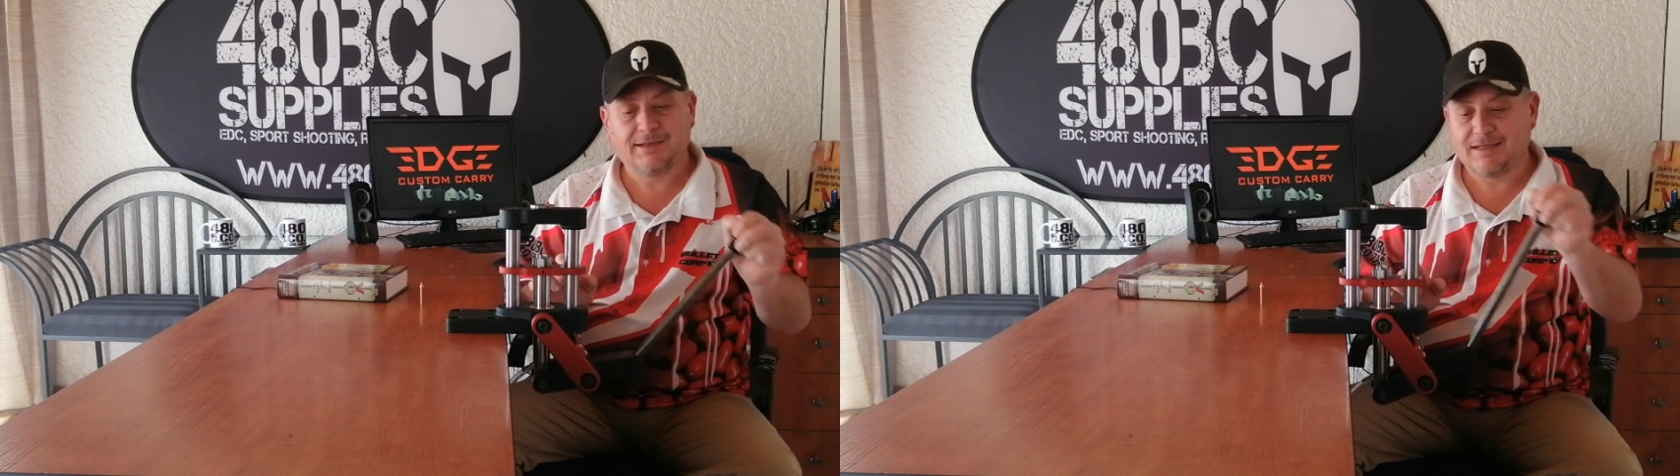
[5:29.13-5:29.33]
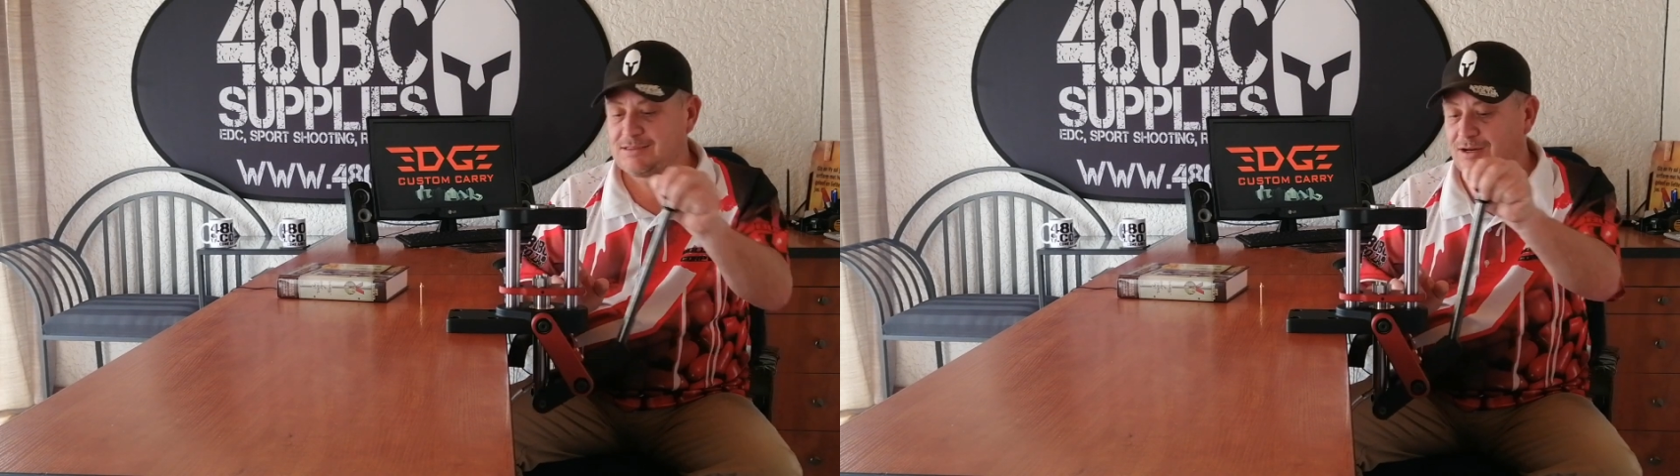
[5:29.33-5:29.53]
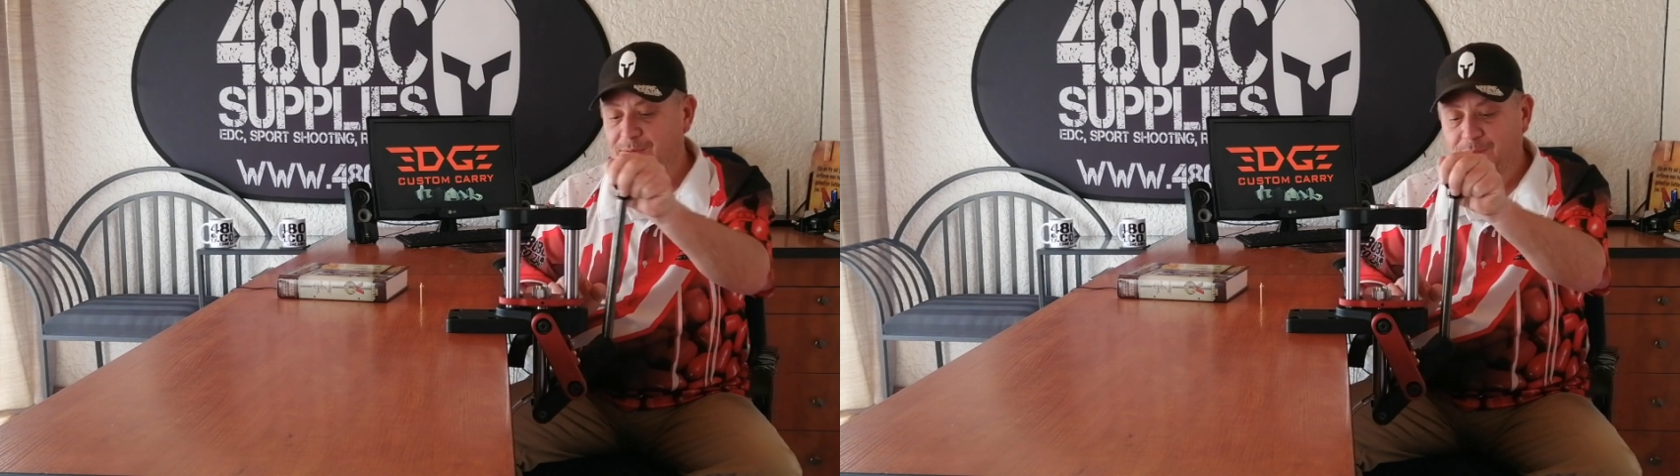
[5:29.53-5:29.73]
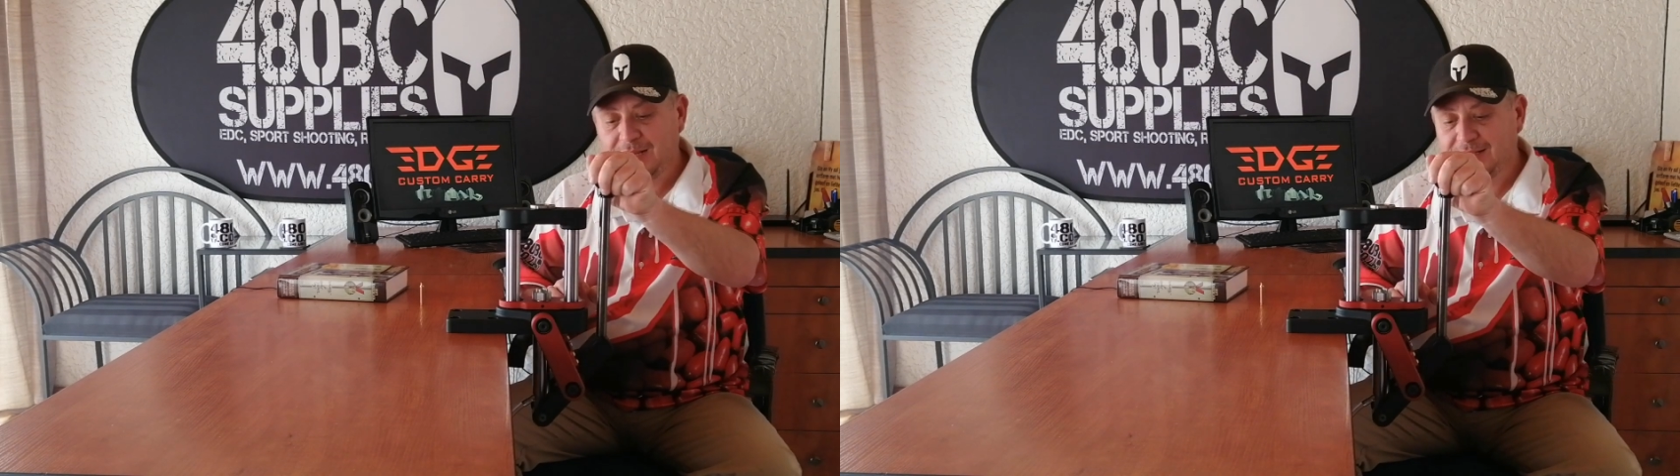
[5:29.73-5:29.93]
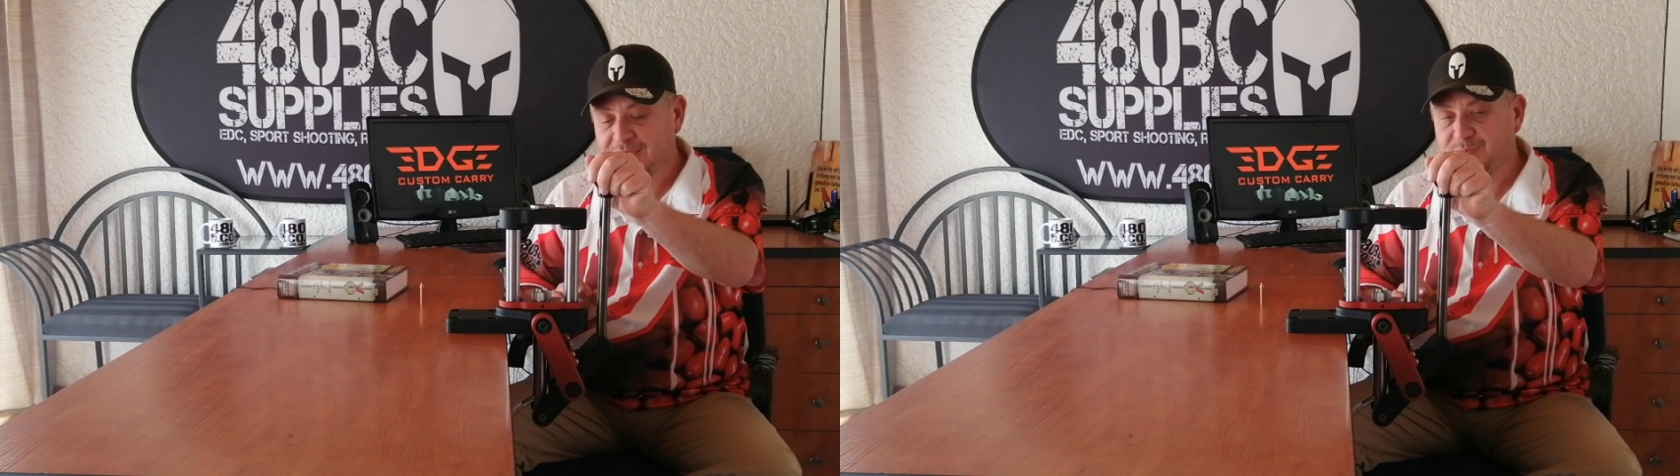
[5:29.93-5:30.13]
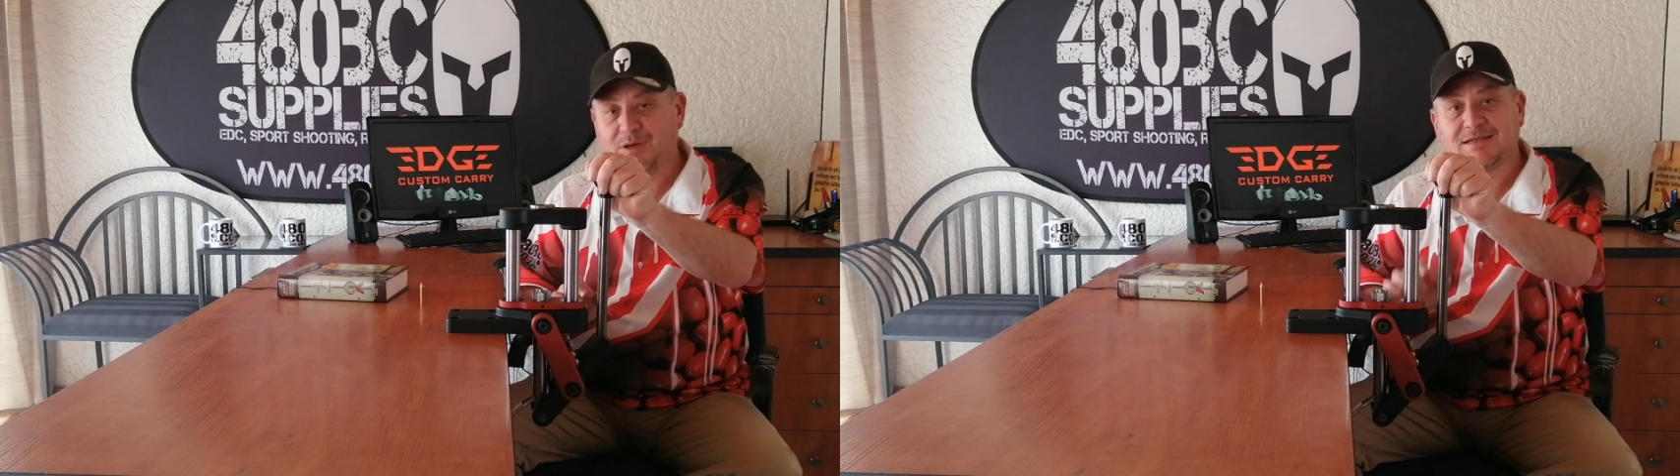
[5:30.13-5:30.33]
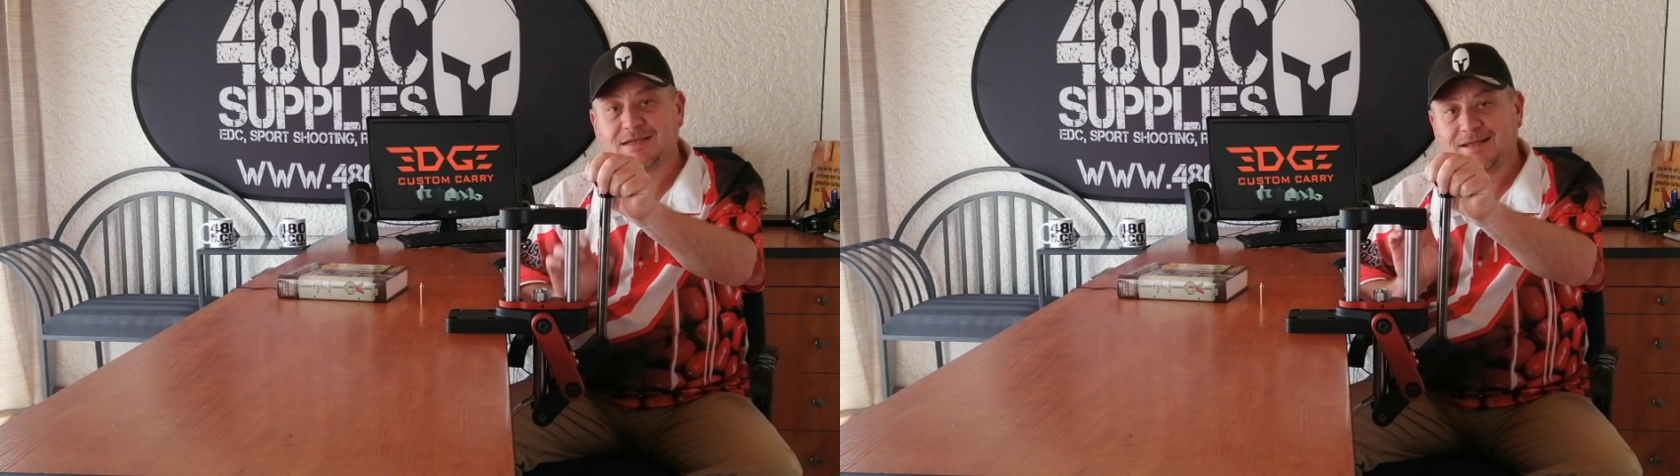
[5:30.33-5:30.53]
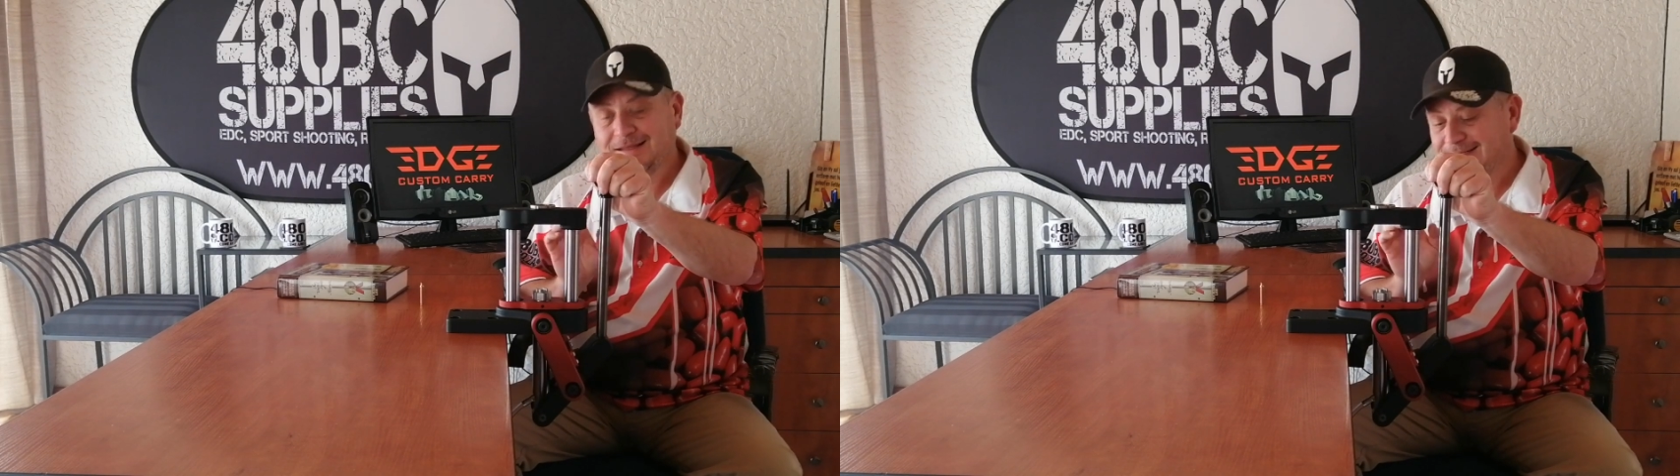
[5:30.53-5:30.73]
is going to make this press